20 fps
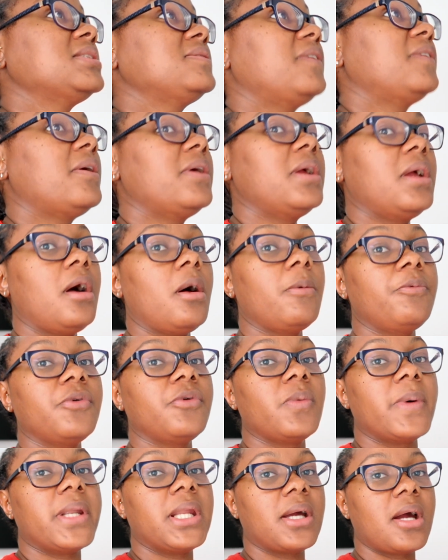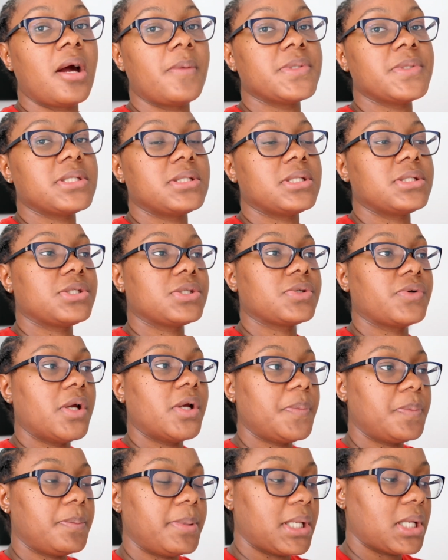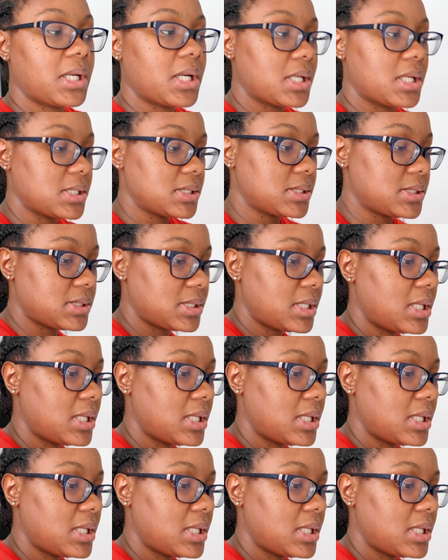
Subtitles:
is very helpful when it comes to the script, because